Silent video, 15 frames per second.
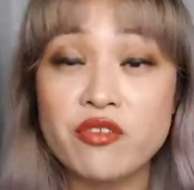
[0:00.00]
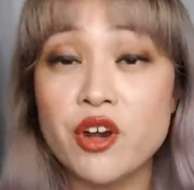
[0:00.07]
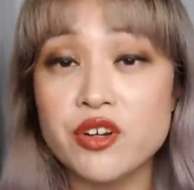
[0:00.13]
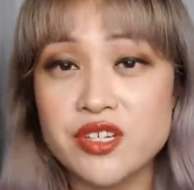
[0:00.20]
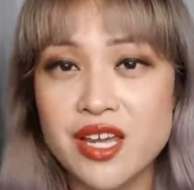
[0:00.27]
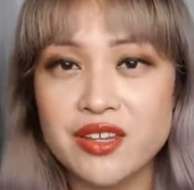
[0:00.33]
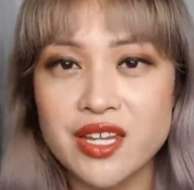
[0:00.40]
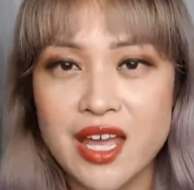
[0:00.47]
we
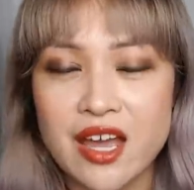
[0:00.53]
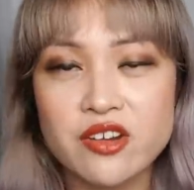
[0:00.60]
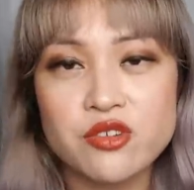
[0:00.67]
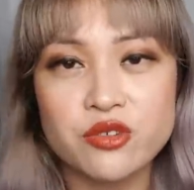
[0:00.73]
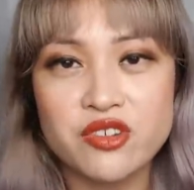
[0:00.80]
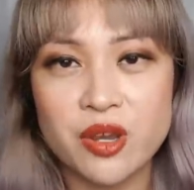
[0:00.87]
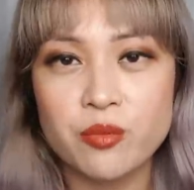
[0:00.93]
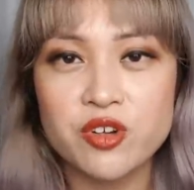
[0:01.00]
wrote down the
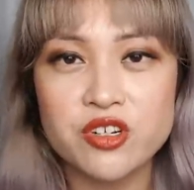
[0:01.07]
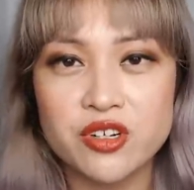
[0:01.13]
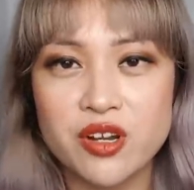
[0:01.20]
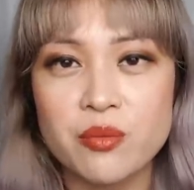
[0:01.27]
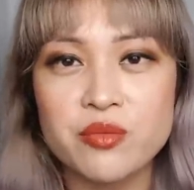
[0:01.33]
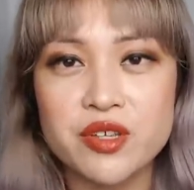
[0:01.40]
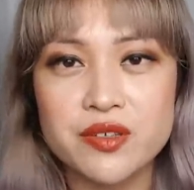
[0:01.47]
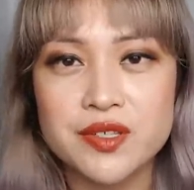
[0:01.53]
actual temperature
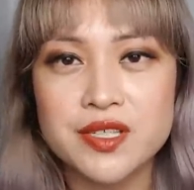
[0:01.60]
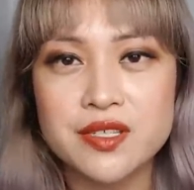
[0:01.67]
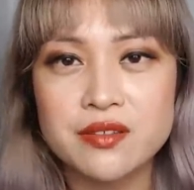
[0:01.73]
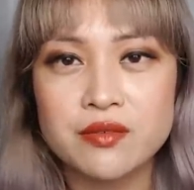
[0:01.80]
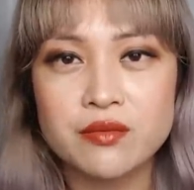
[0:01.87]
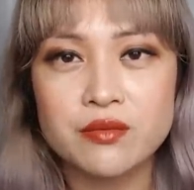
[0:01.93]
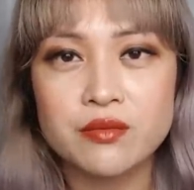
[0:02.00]
numbers.